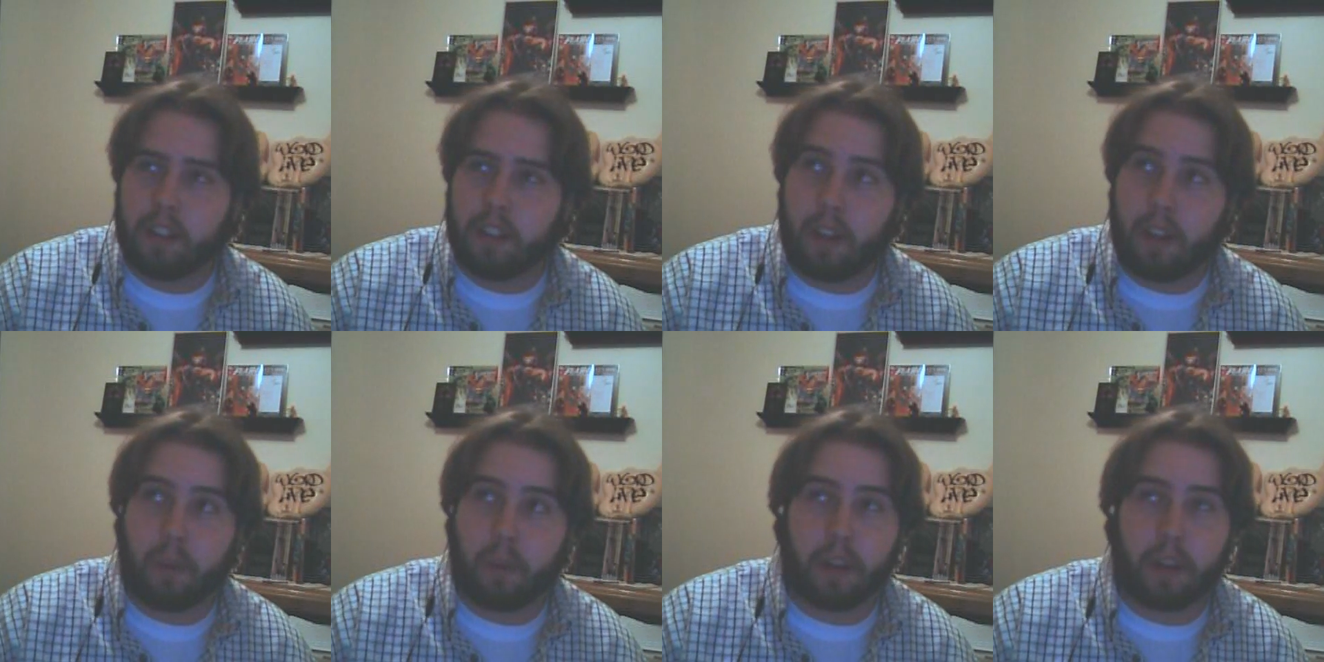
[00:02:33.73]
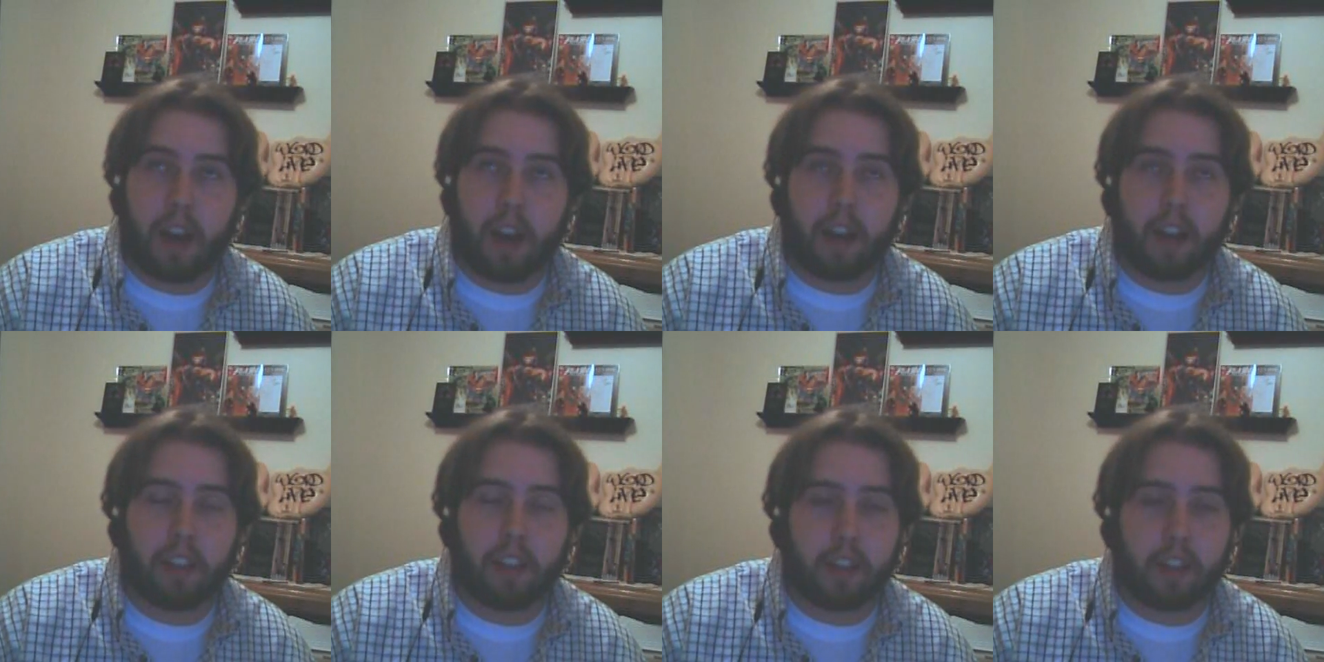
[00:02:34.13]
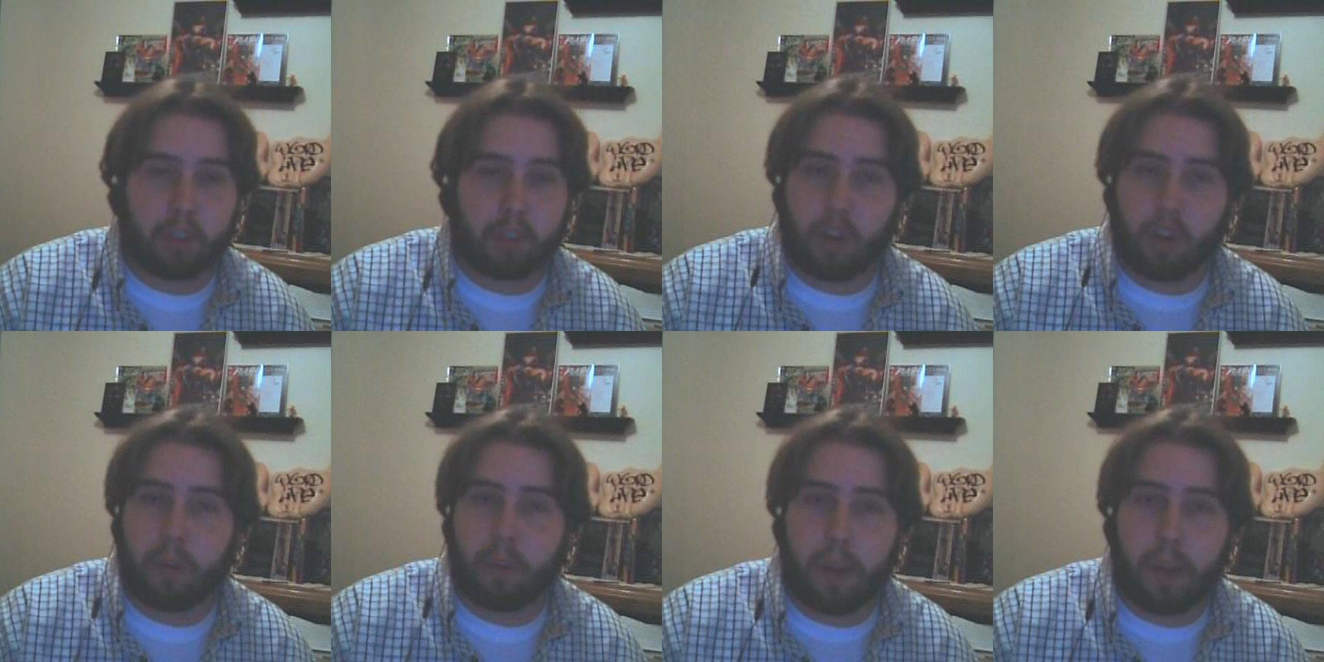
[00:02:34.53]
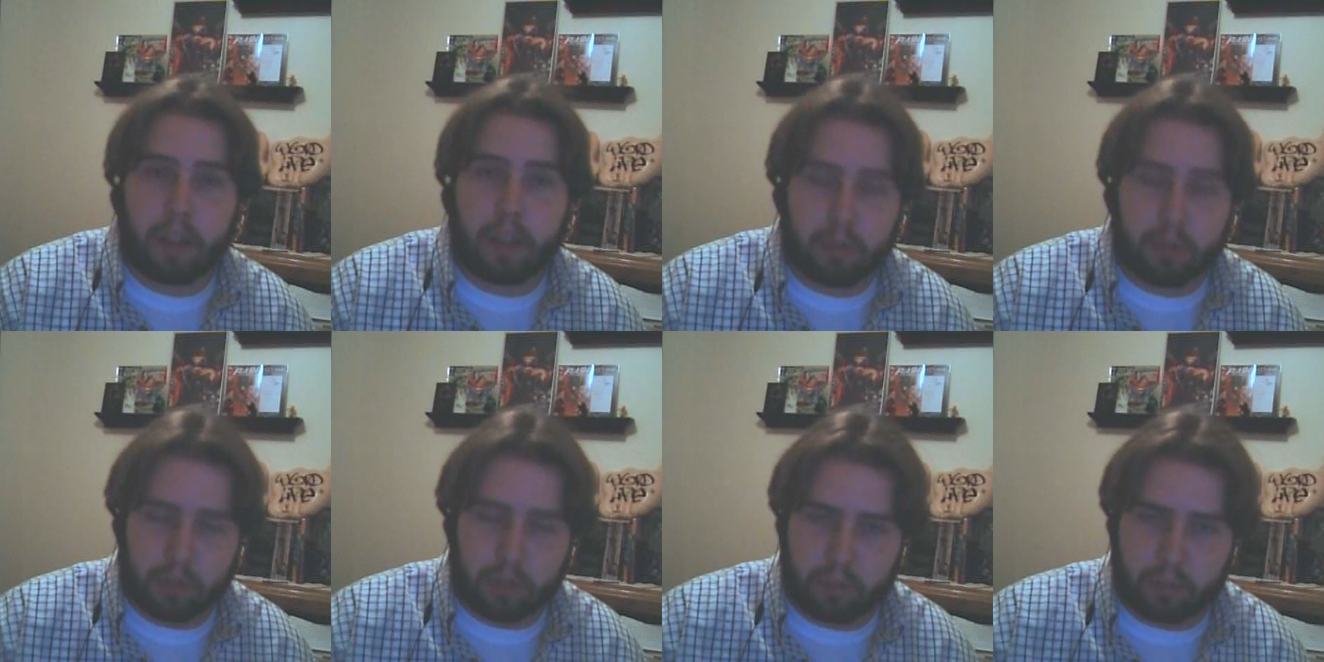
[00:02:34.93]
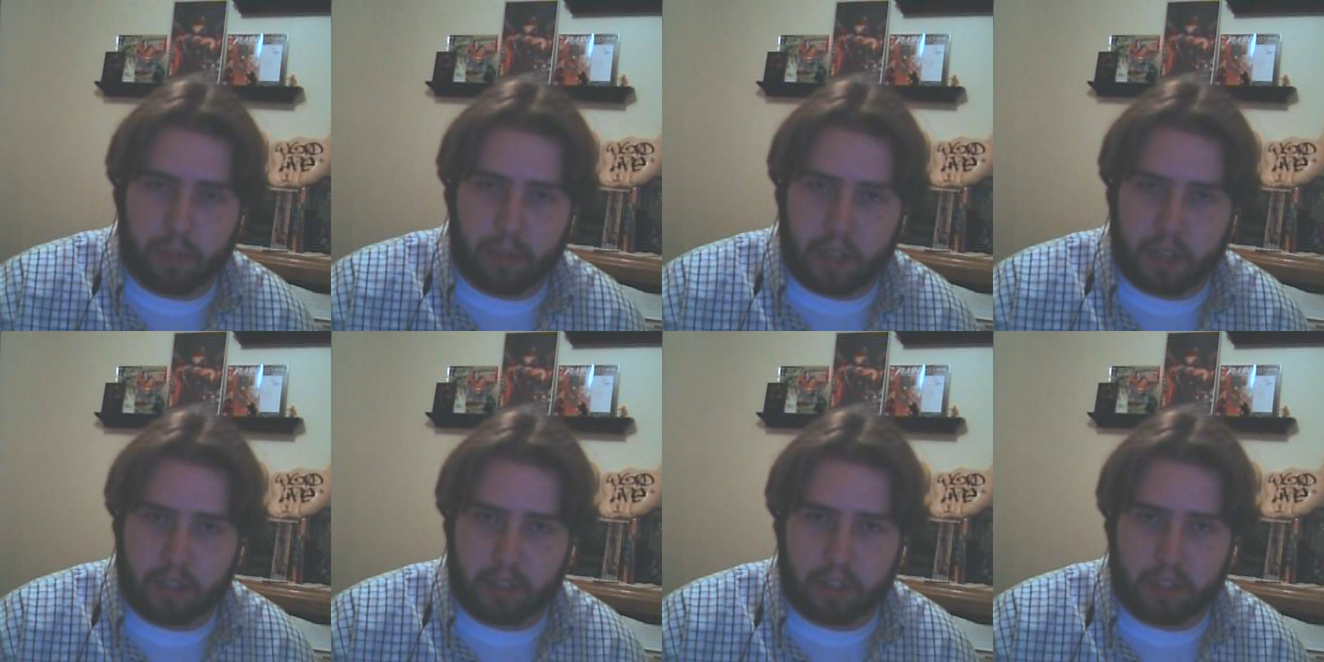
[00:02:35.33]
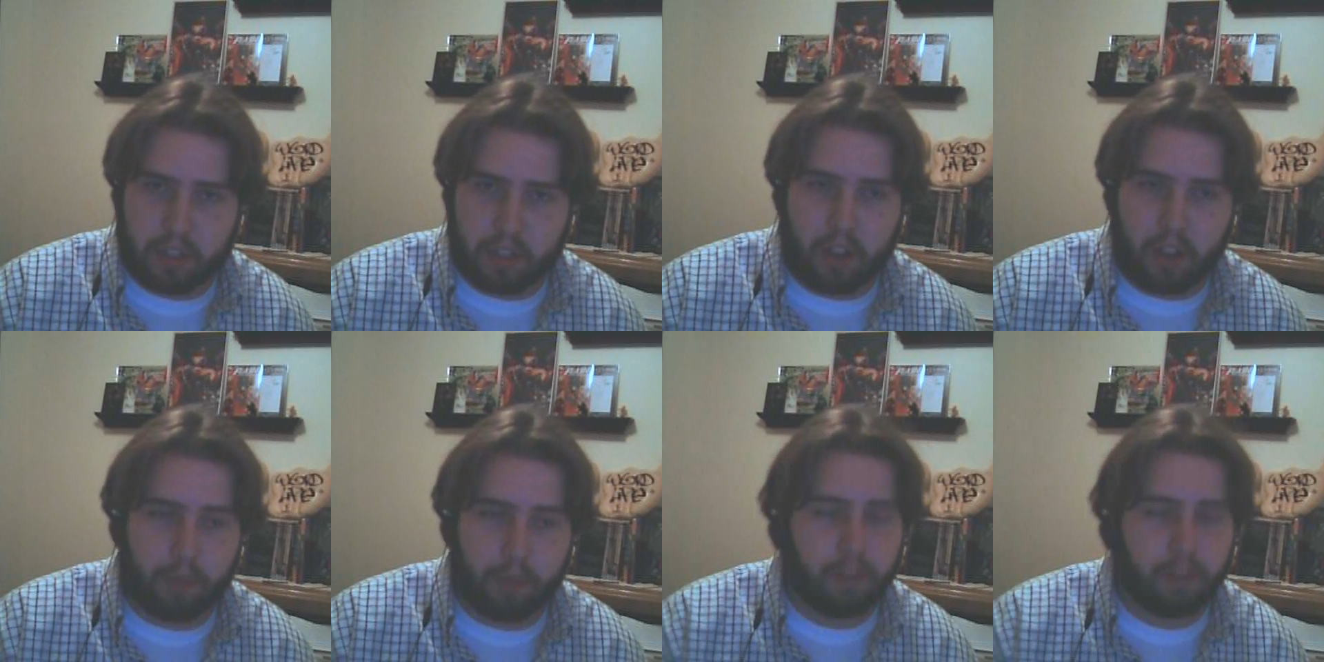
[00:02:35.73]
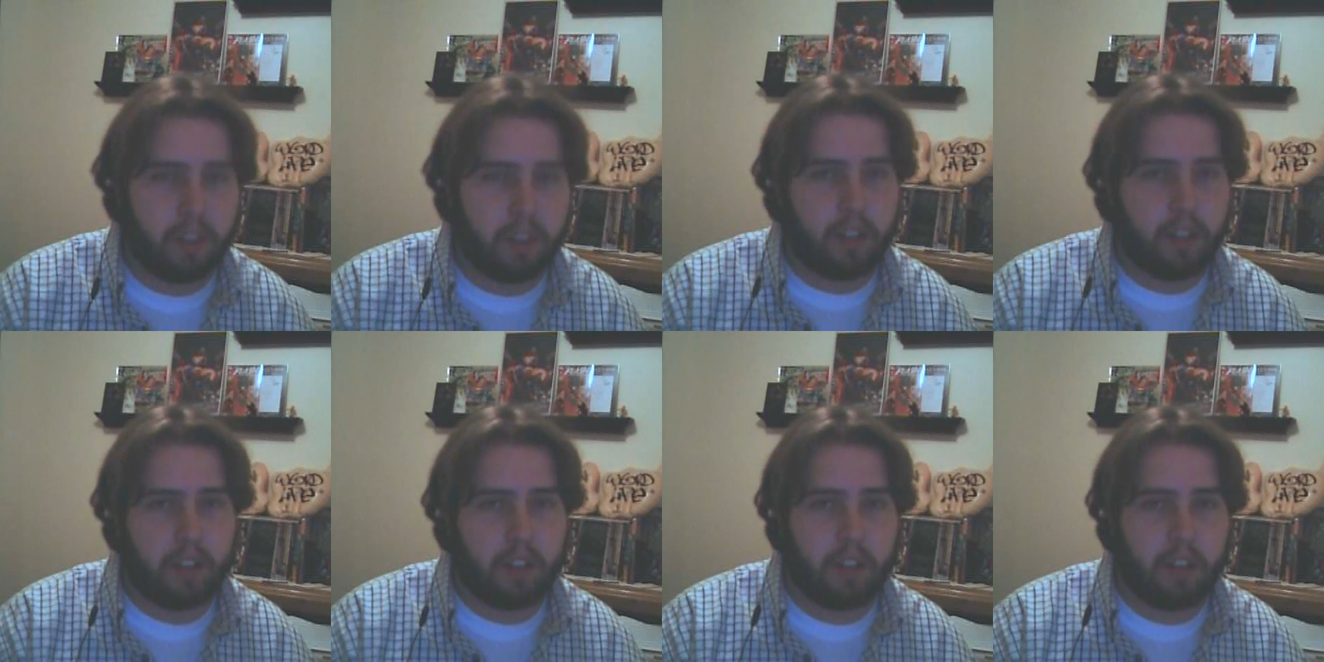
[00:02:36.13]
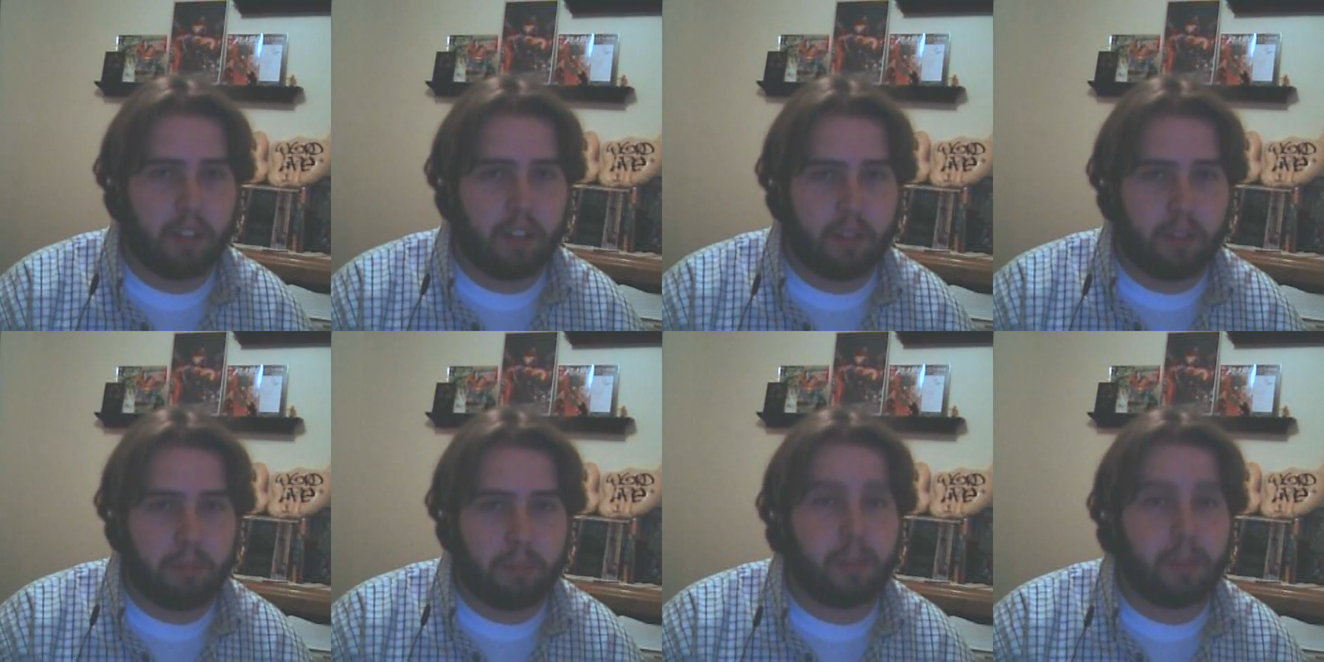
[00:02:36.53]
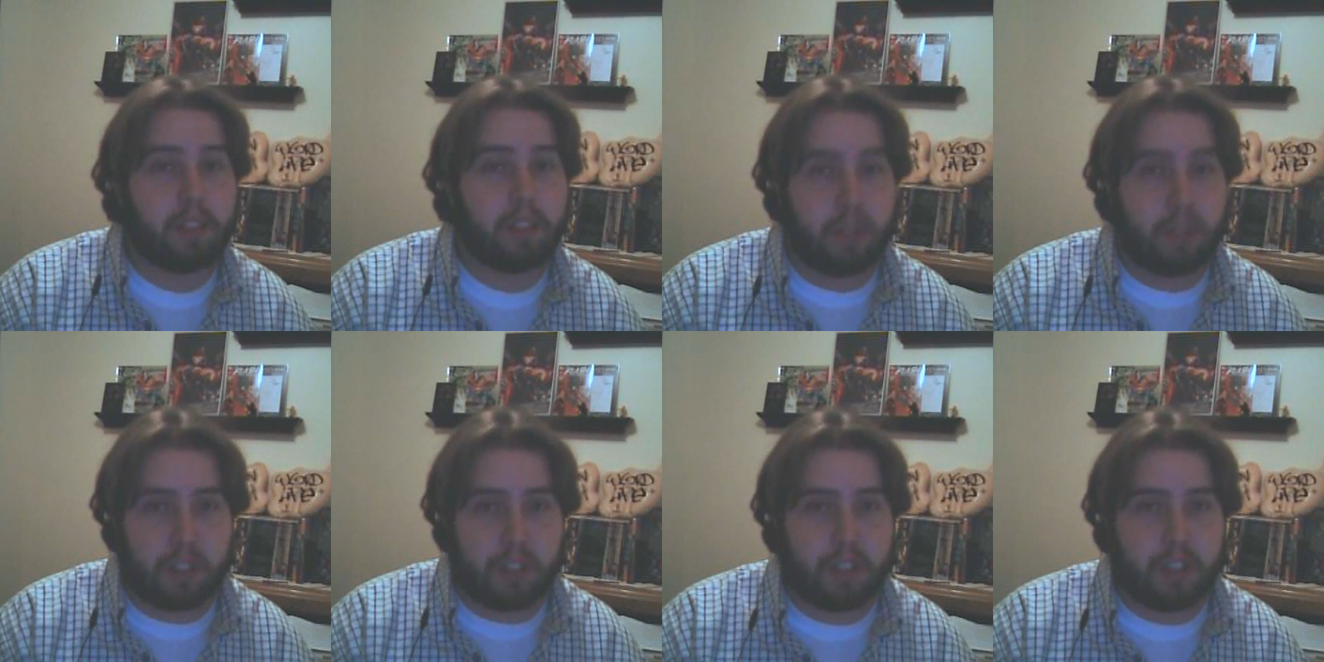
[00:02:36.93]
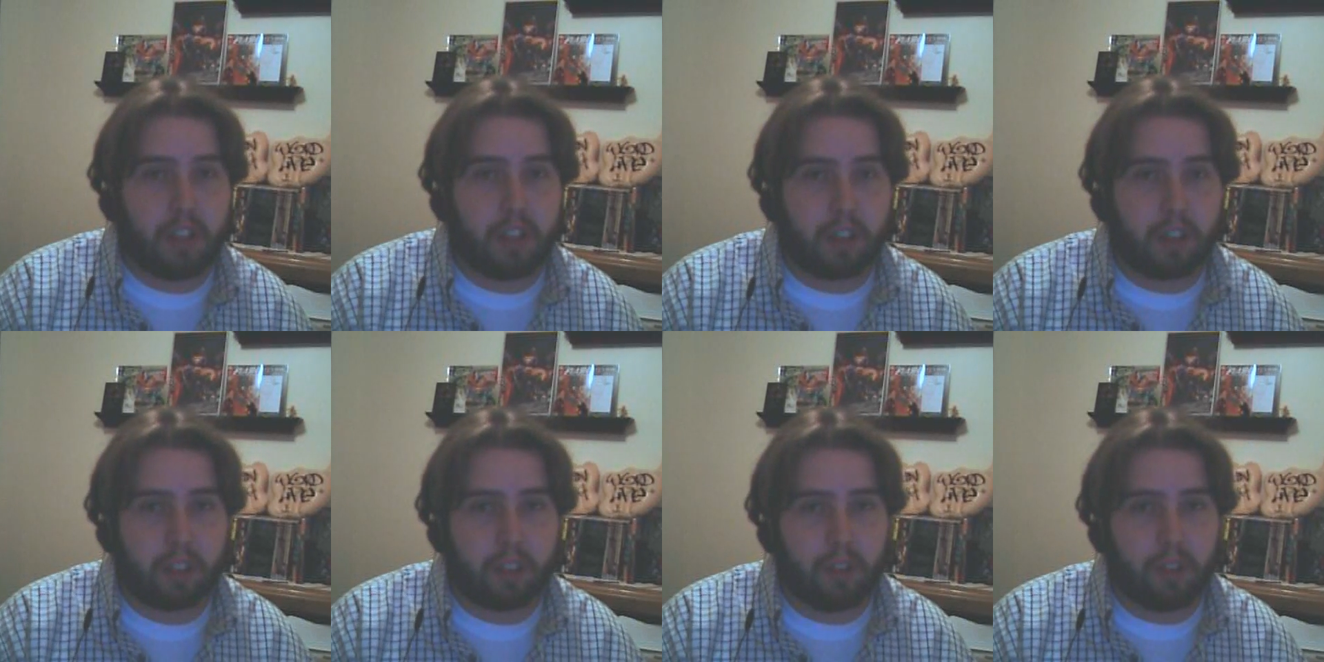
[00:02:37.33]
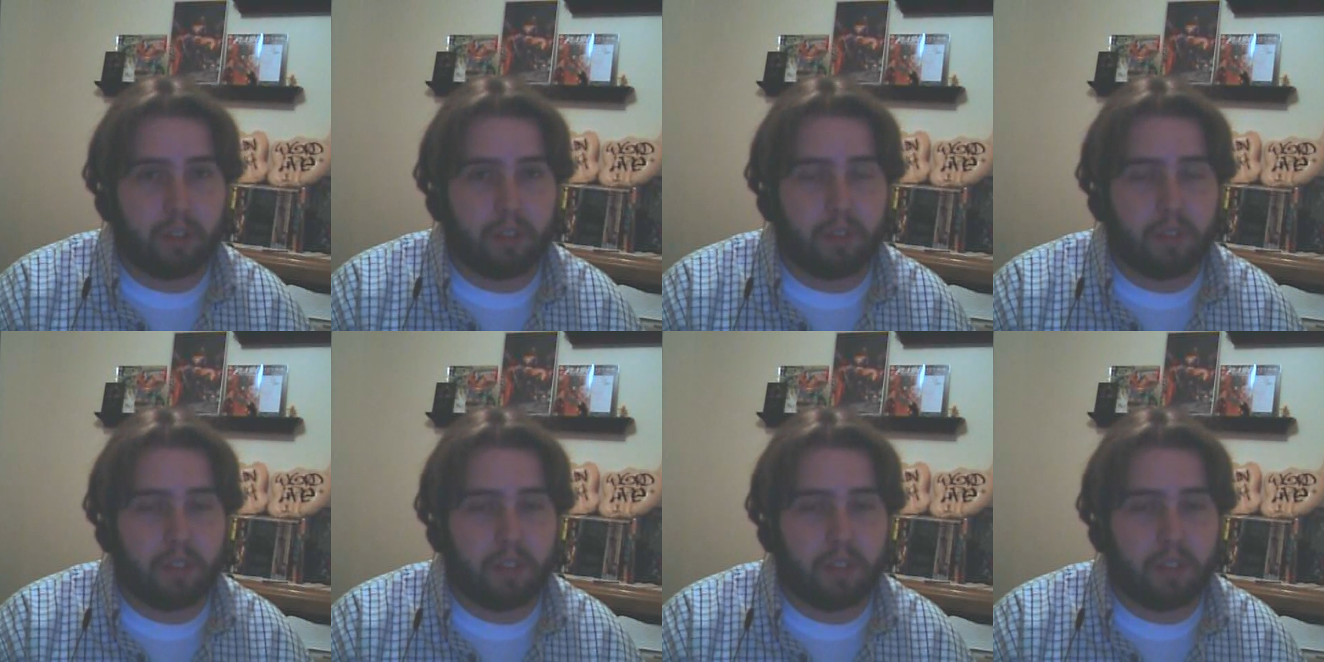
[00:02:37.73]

you know, a guy like Shawn Michaels who's been on the shelf but it's Chris Jericho.